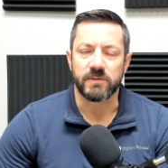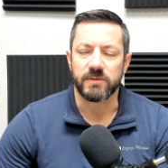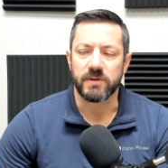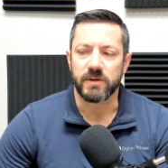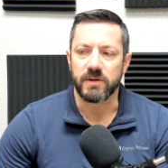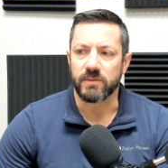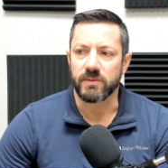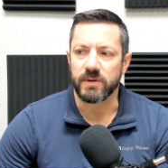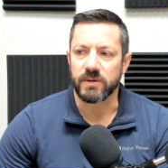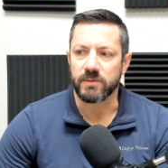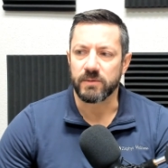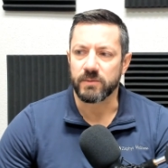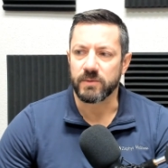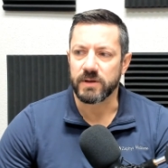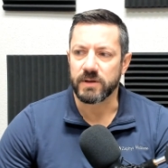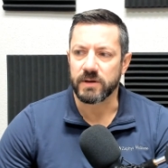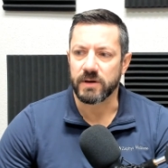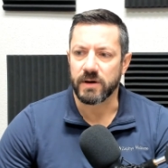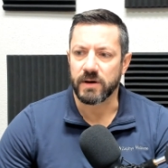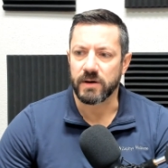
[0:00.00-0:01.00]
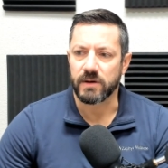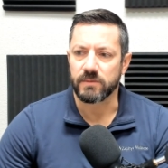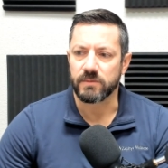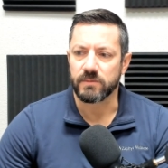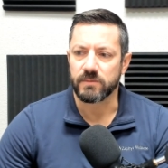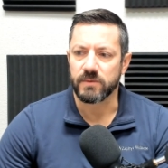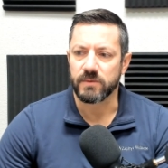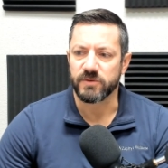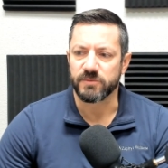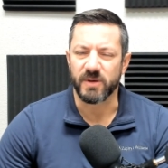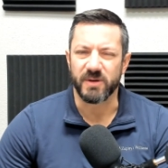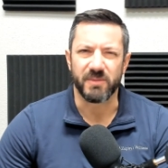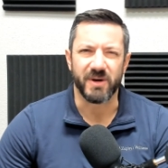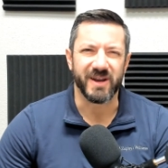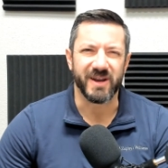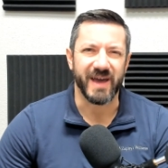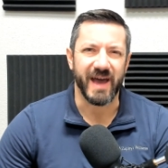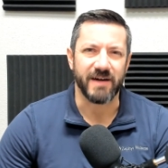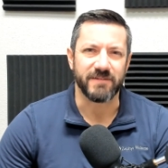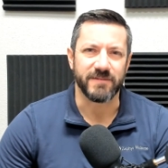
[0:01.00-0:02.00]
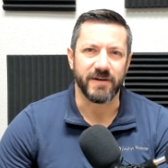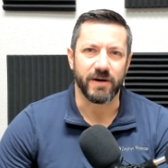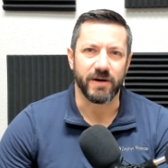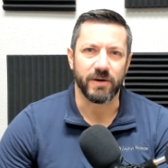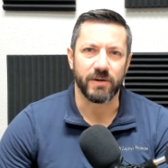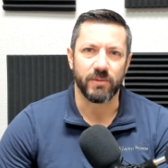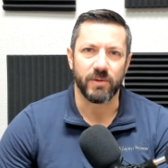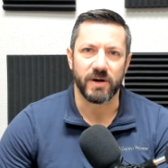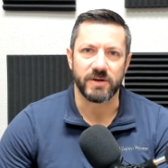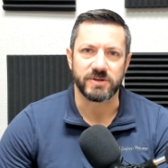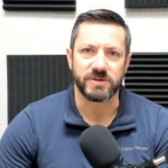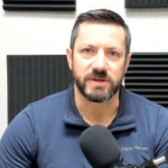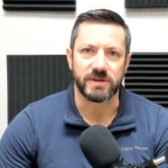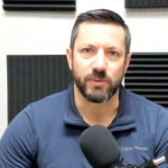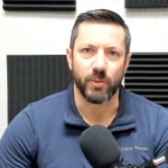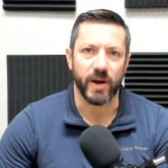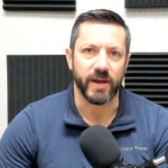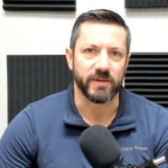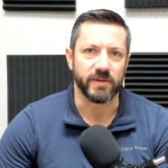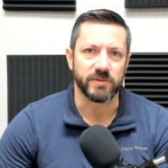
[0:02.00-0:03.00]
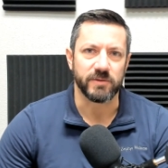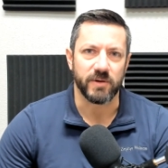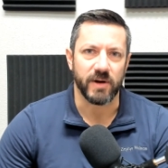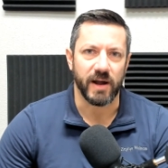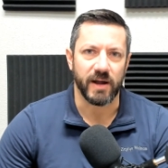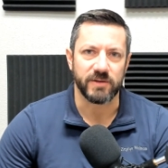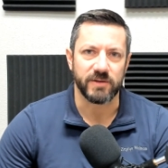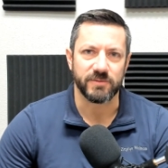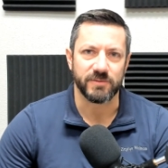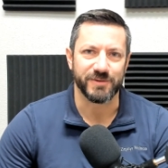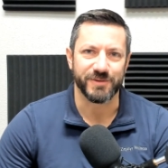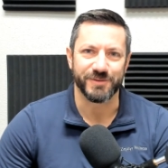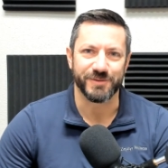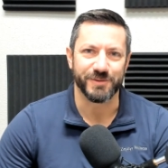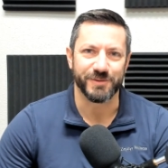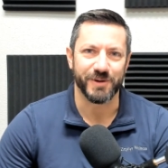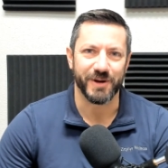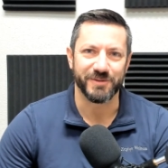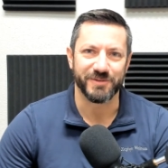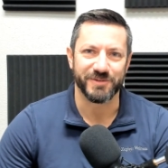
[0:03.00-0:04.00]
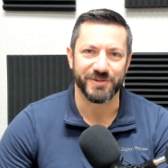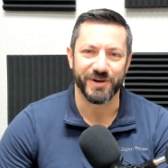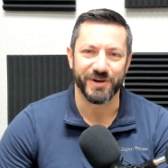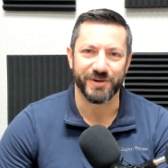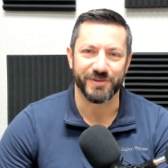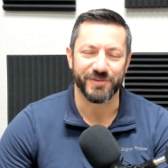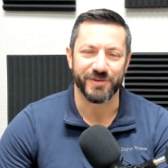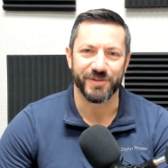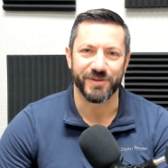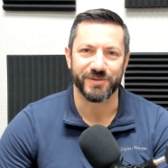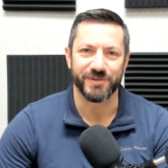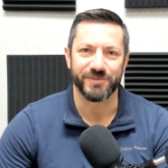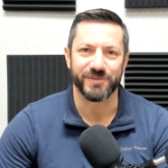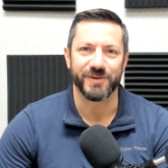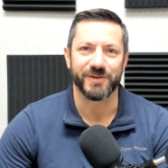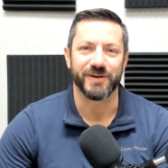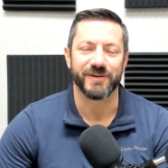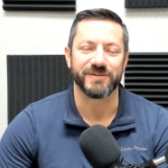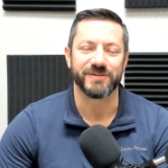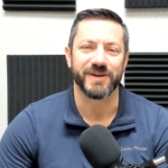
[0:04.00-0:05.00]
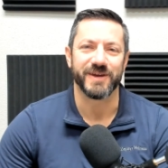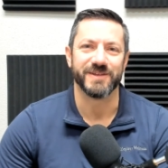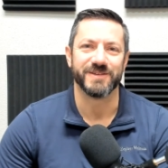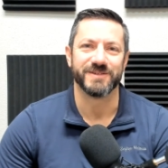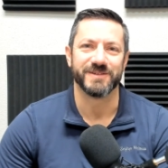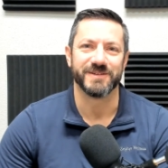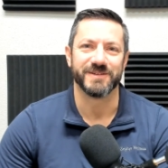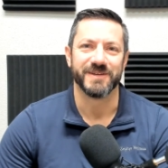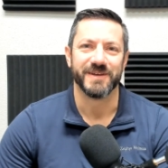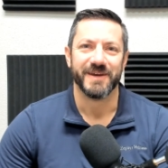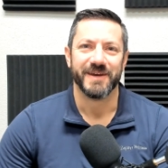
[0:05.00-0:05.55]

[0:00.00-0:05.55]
You know, we we uh, we spend about a half hour watching Wild Kratts, which is a great show for those of you who have kids and